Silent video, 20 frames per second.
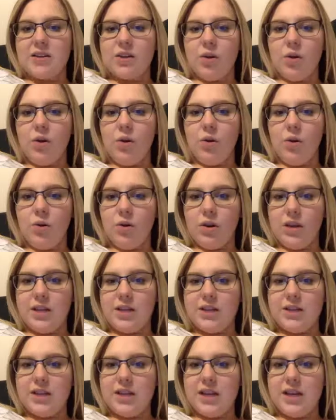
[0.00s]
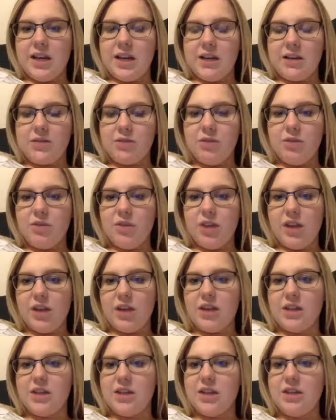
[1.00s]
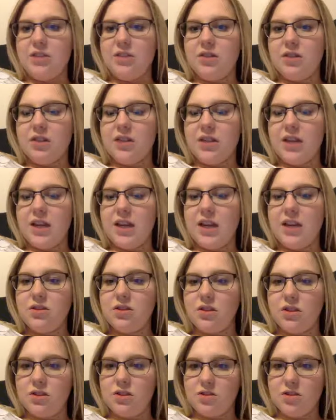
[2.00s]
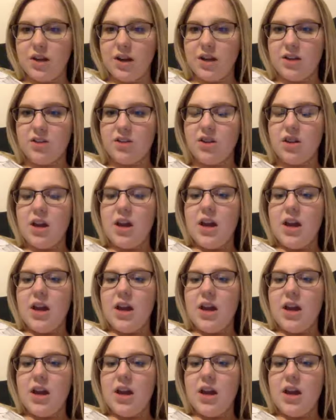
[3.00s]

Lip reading: as a whole is sinking continuously into the trench,